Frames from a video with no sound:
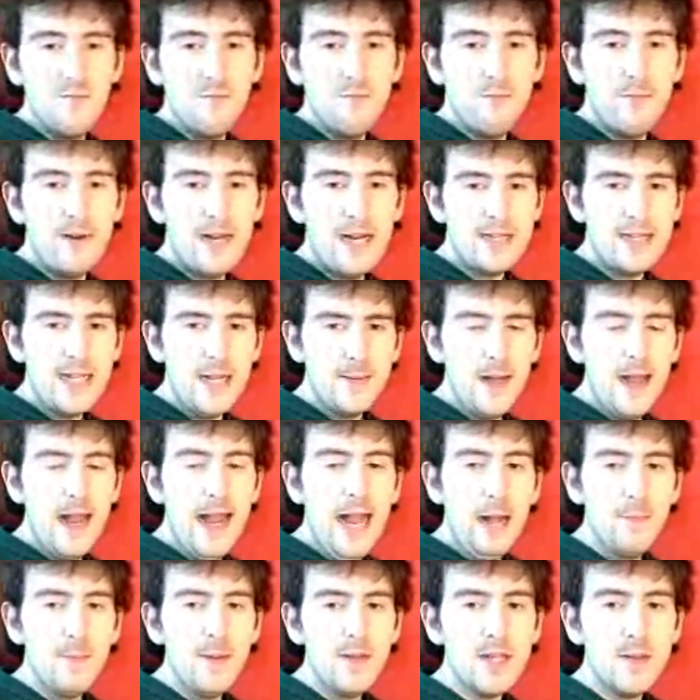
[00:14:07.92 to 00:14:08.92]
With a double
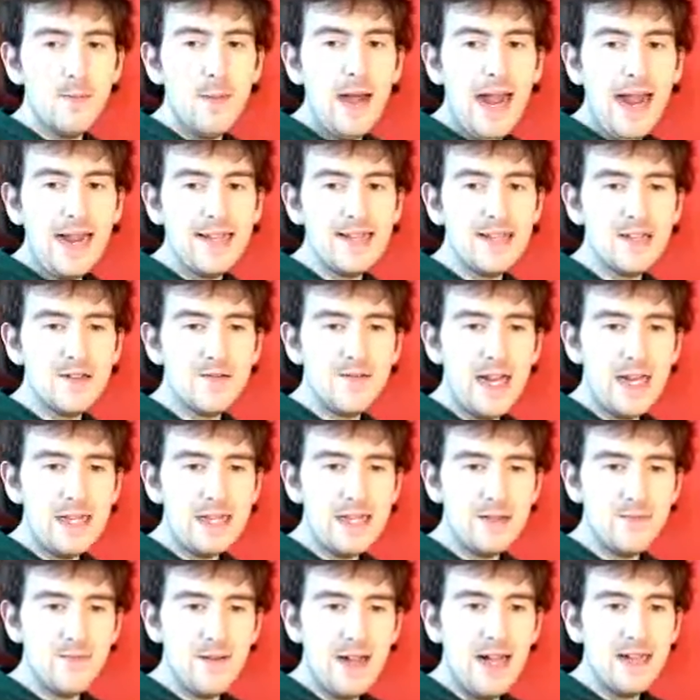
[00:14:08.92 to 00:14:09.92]
helping some ice creams
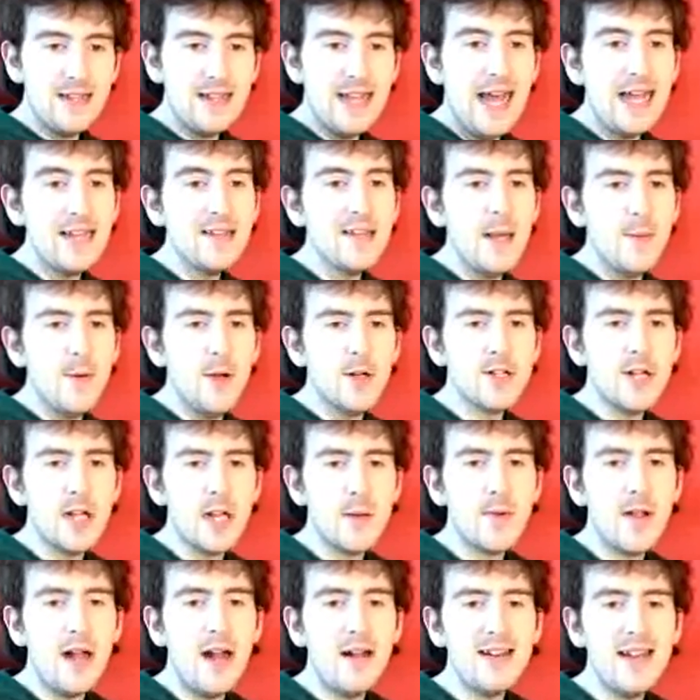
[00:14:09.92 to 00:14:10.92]
as well. Yeah, double
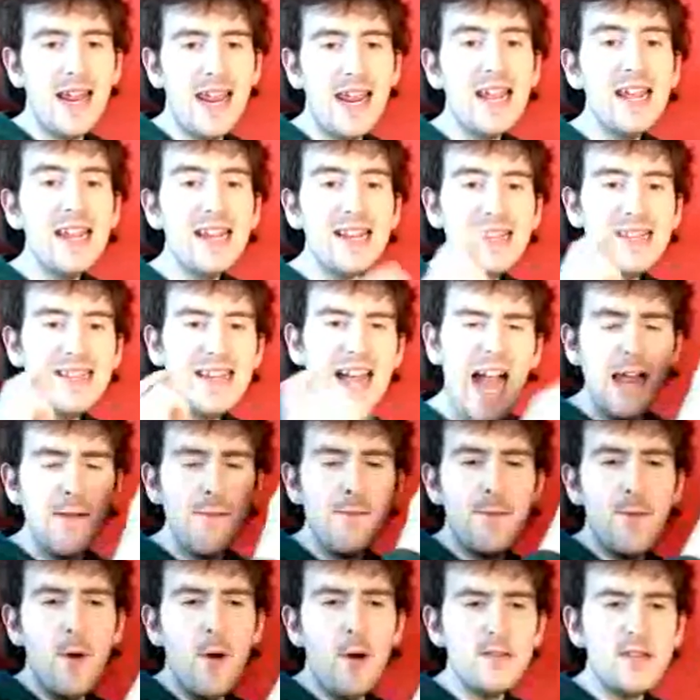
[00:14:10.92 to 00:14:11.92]
chocolate brownie.
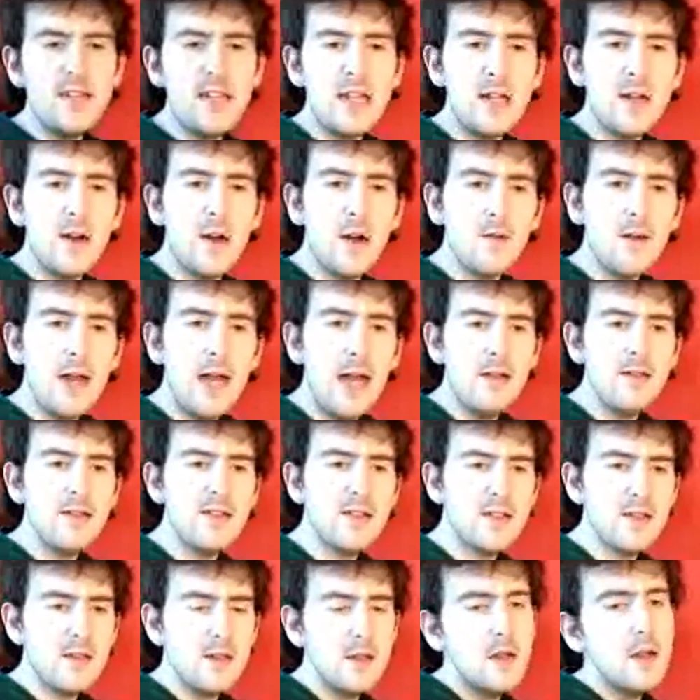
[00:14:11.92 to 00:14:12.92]
9.40
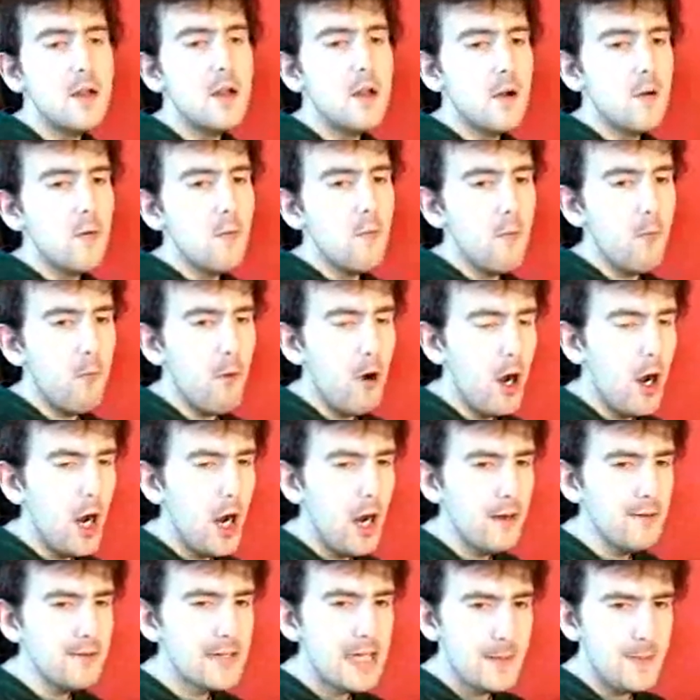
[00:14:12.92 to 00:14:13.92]
euros.
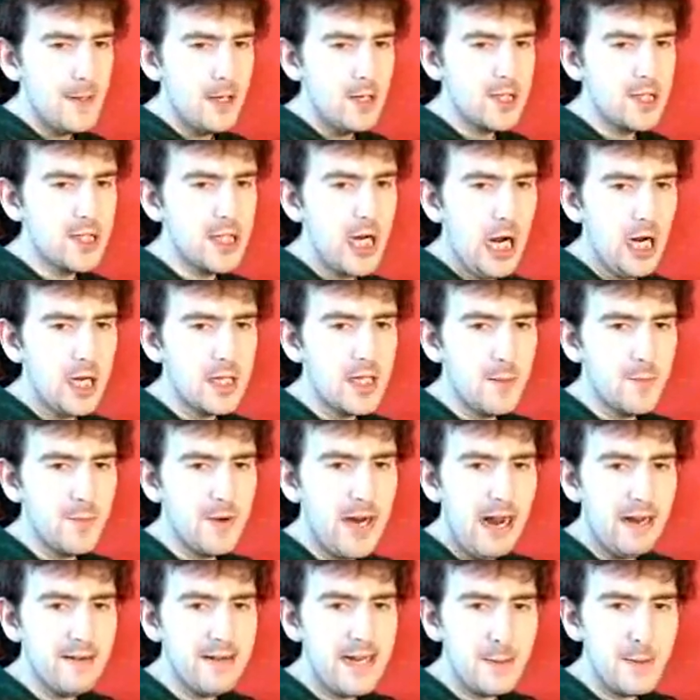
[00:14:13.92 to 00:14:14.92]
Whoa, double chocolate
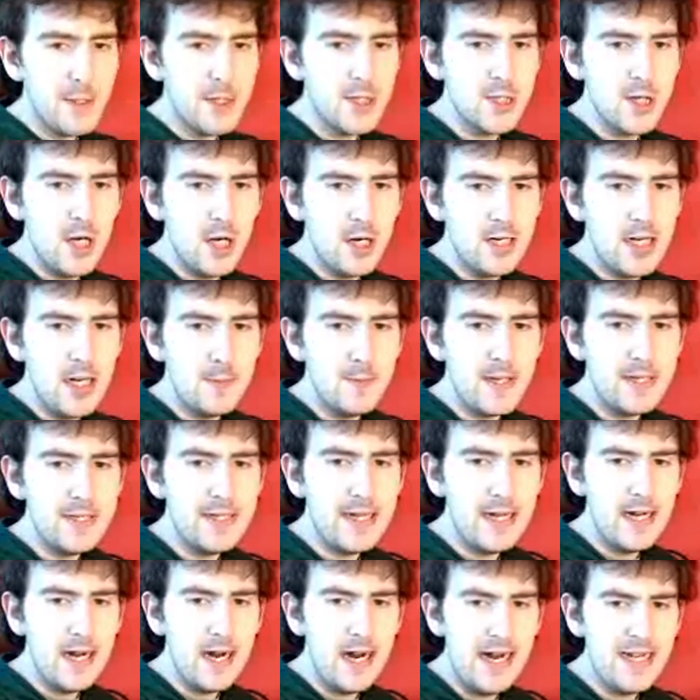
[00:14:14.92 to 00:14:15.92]
brownie with chocolate
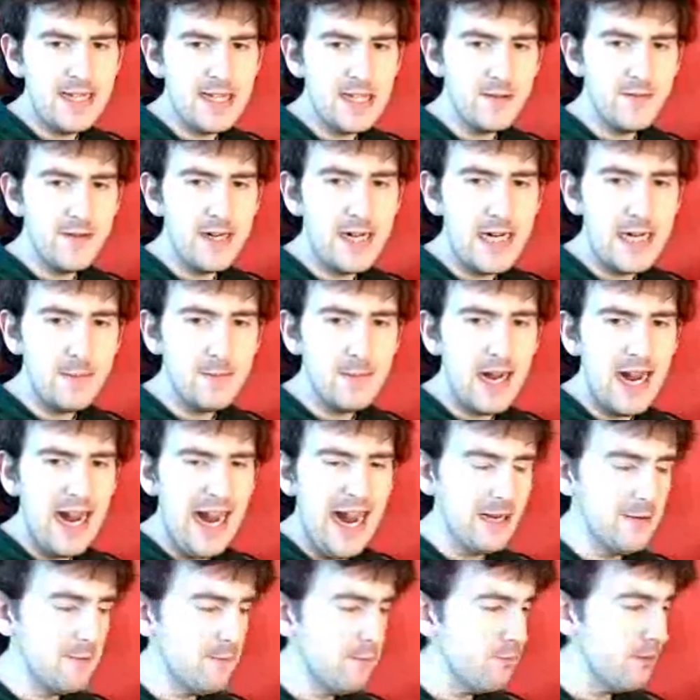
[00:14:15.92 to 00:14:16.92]
vanilla ice cream
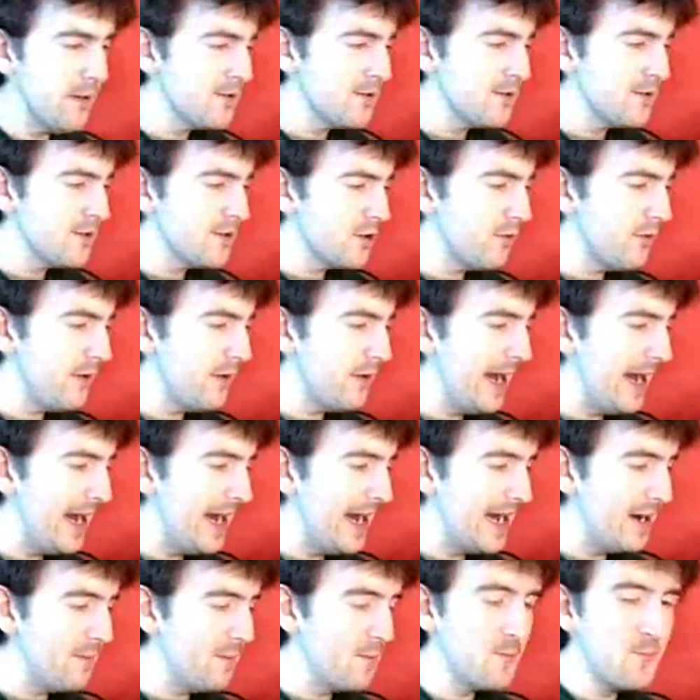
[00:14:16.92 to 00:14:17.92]
and whipped
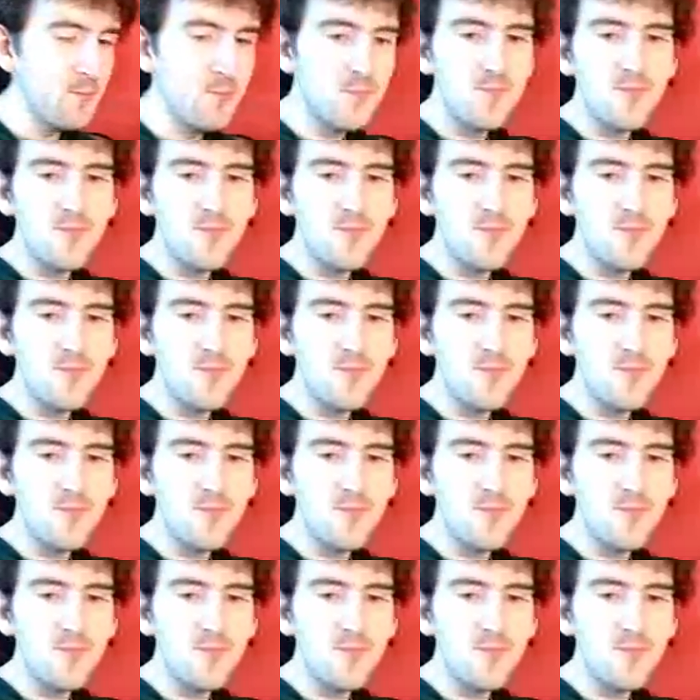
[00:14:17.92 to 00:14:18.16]
cream.